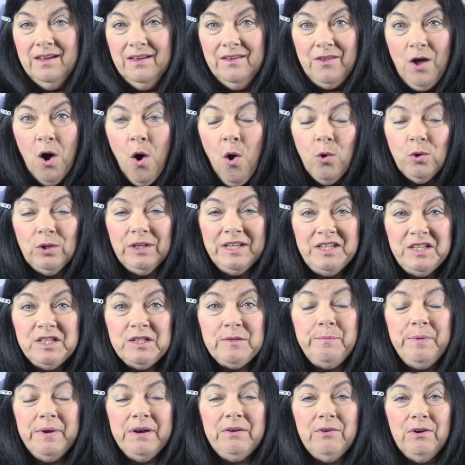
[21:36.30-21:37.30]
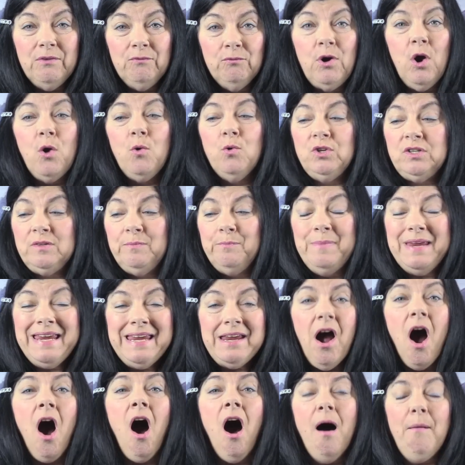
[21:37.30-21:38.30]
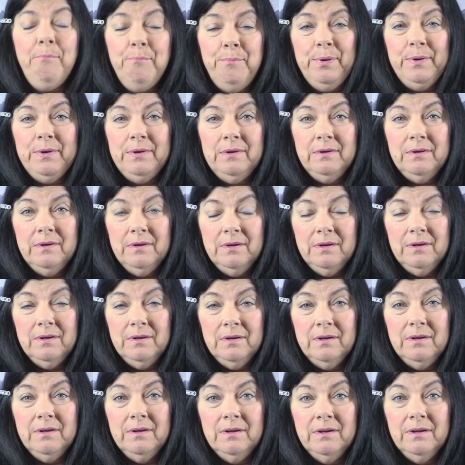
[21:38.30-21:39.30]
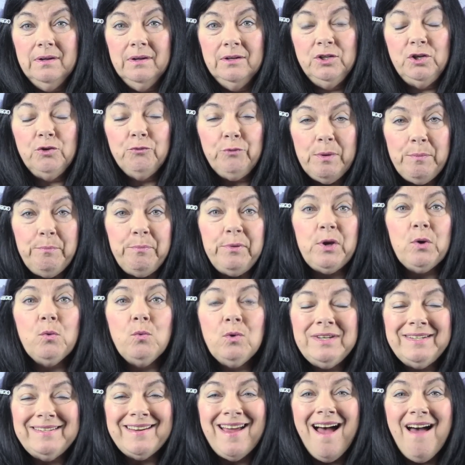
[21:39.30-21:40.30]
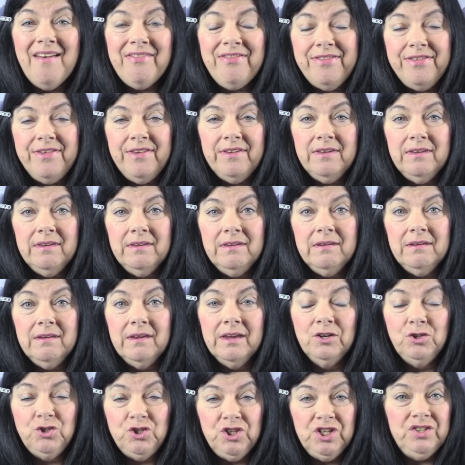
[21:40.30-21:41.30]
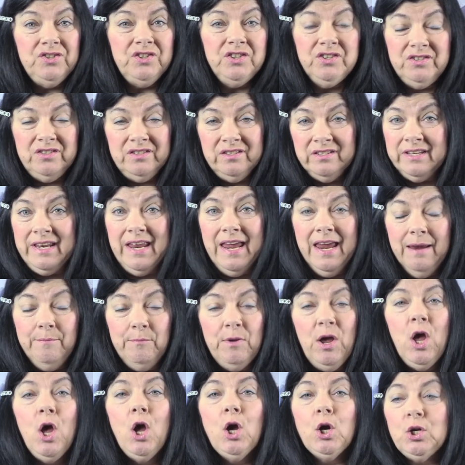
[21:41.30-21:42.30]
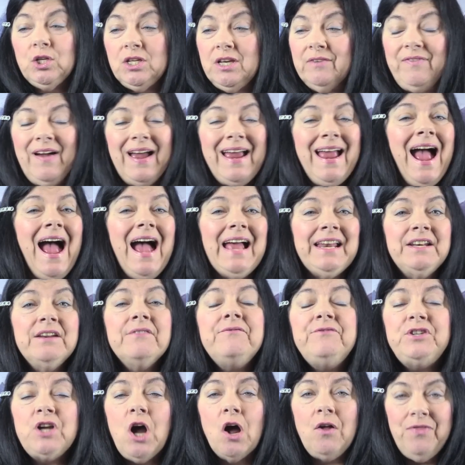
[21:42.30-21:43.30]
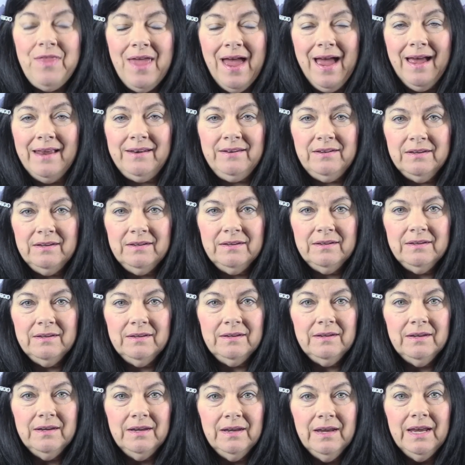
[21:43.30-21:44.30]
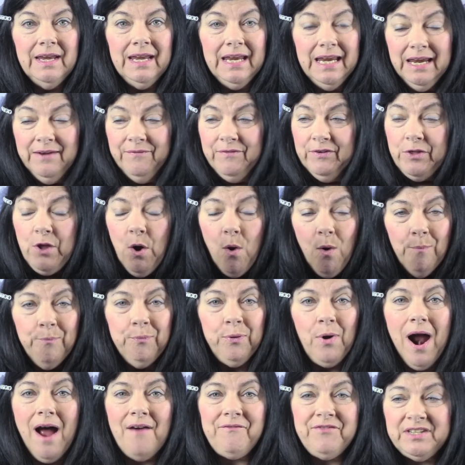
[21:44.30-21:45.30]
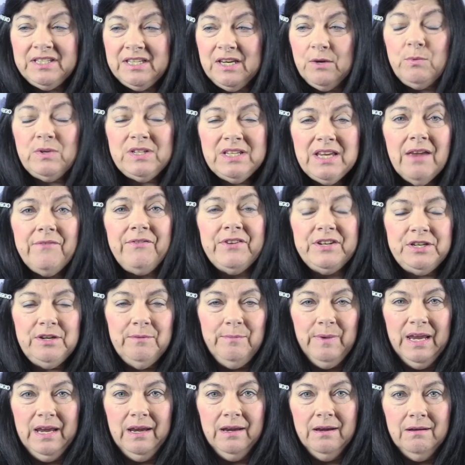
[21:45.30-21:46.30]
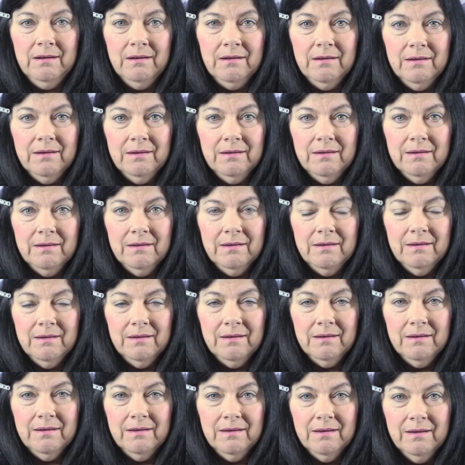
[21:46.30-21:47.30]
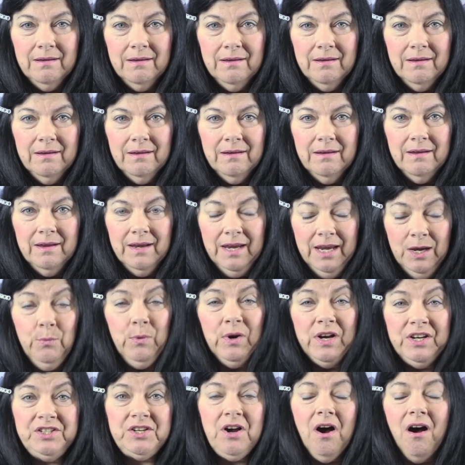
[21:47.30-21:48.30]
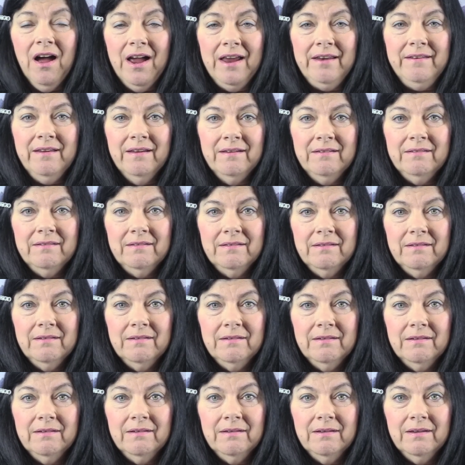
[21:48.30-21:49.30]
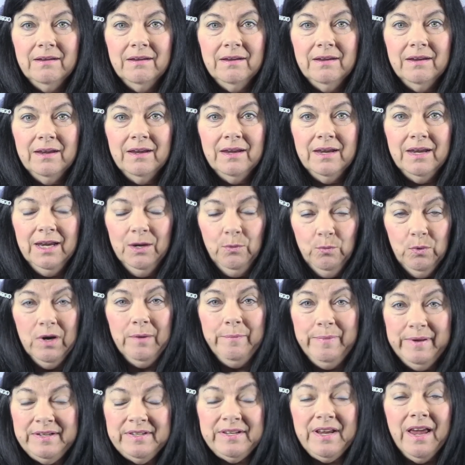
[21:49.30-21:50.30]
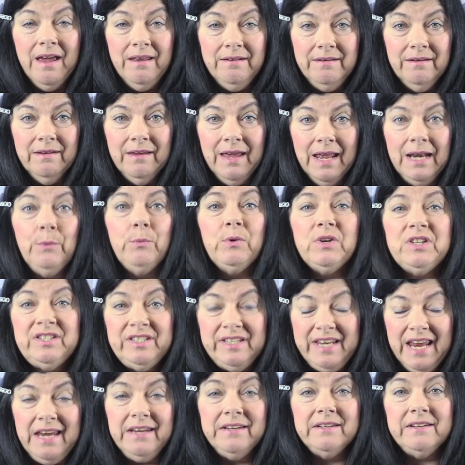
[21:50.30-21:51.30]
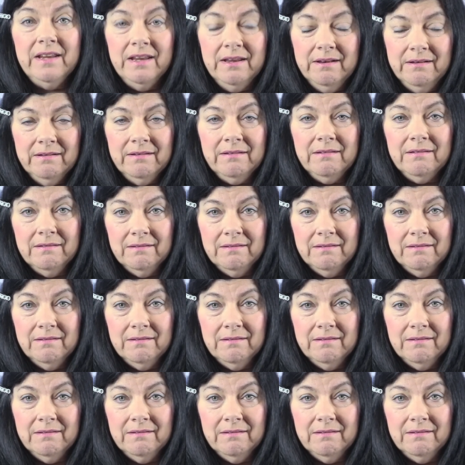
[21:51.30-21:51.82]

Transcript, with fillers: the Holy Spirit rose me up to rebuke death in Jesus' name. Because if I hadn't have done that, even though a prophecy was given to me, he would have died. He would have been dead, and he would have stayed dead.